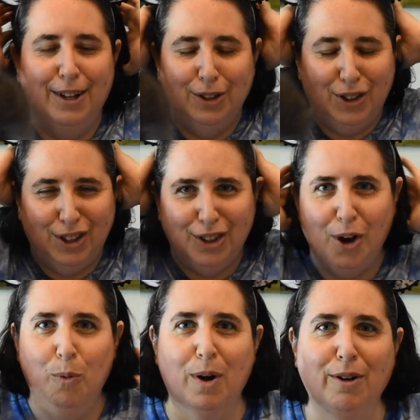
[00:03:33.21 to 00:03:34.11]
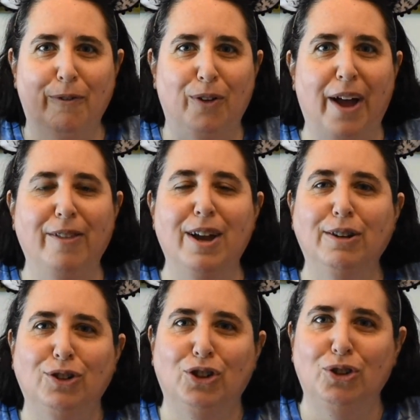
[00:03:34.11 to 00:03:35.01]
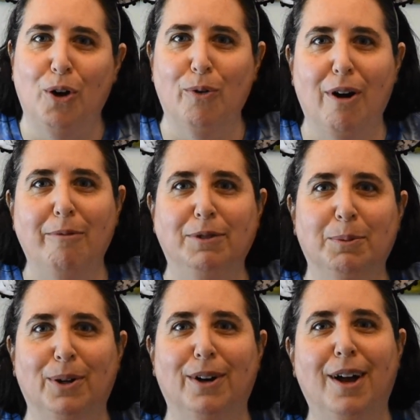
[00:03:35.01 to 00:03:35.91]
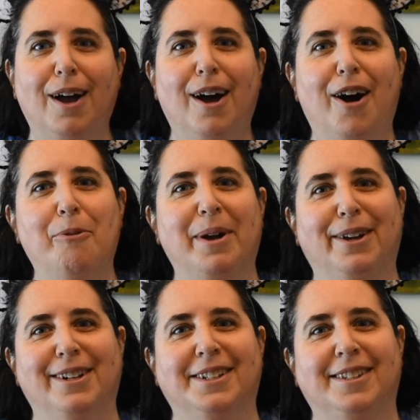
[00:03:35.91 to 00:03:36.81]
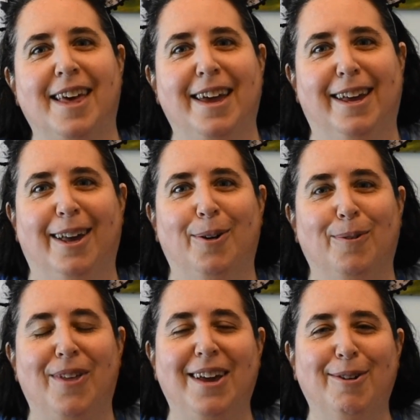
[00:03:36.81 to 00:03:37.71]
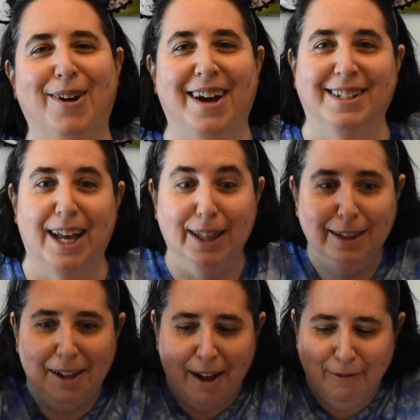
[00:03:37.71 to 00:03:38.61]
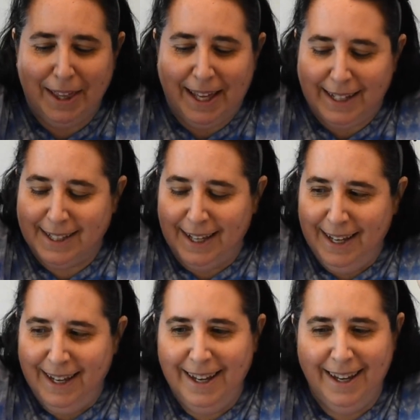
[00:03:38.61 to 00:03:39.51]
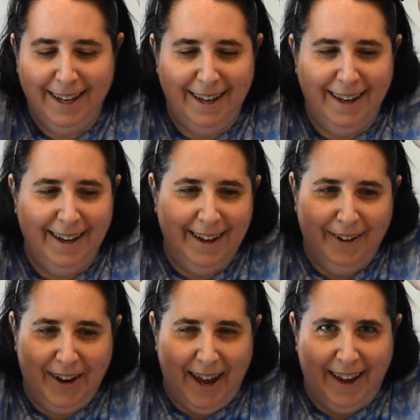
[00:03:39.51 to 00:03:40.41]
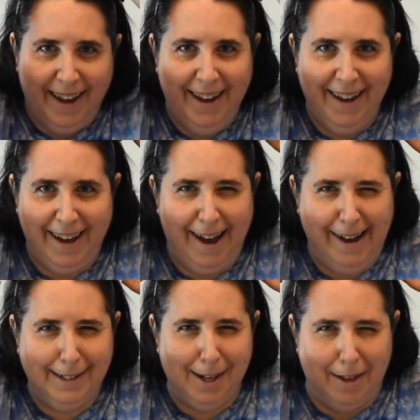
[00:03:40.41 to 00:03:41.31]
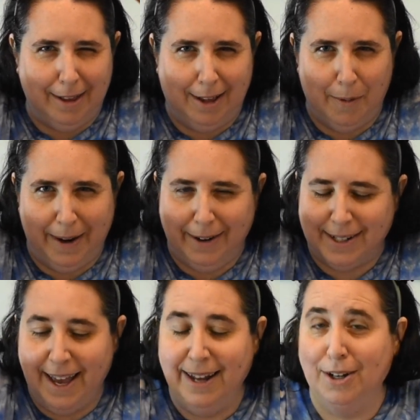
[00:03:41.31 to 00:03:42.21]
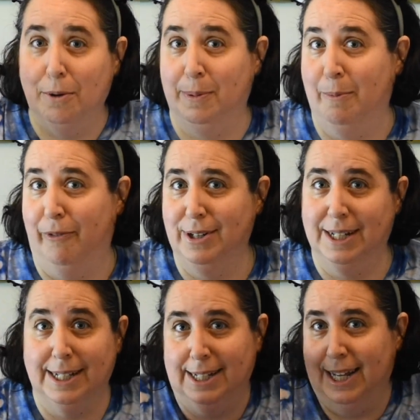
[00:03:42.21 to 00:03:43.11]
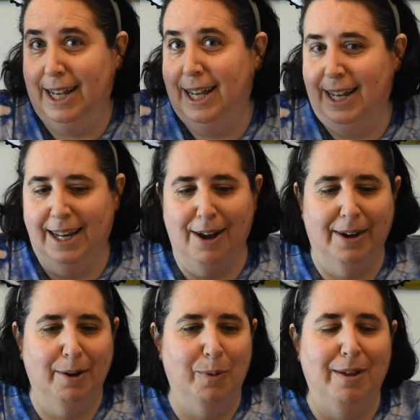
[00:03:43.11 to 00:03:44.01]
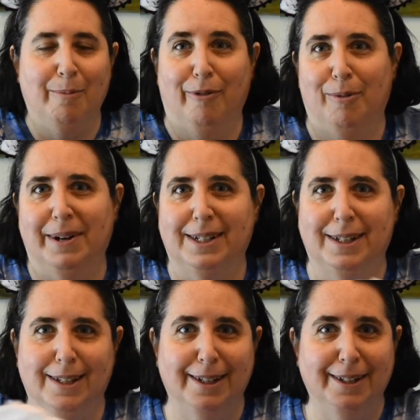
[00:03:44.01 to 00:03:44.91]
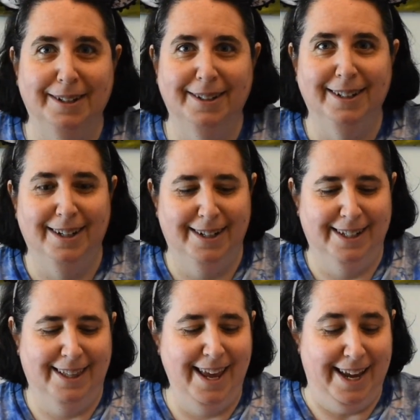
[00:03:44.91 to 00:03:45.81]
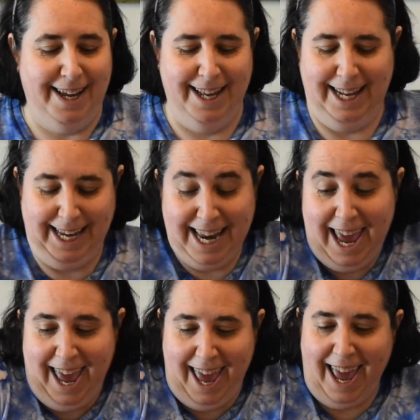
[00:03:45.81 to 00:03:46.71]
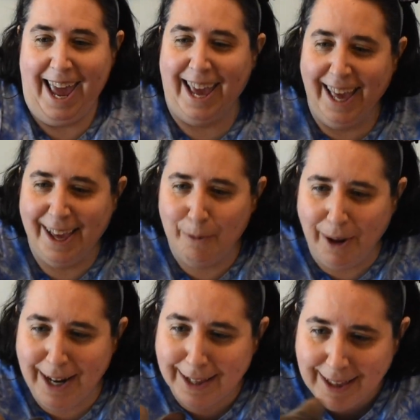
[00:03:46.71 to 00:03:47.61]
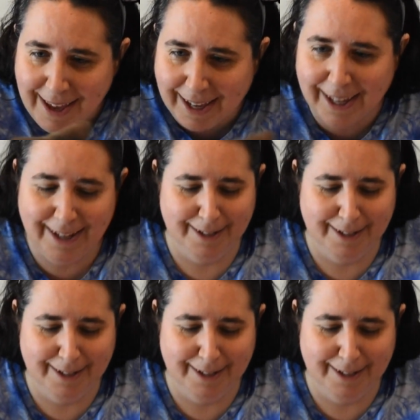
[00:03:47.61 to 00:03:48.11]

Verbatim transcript: so wonderful, and they are so comfortable. Oh my goodness, thank you. Thank you guys. I love these. Okay, I saw that they were ears. I had to open them first because now I can wear them for the rest of the thing. Yay! What do you think?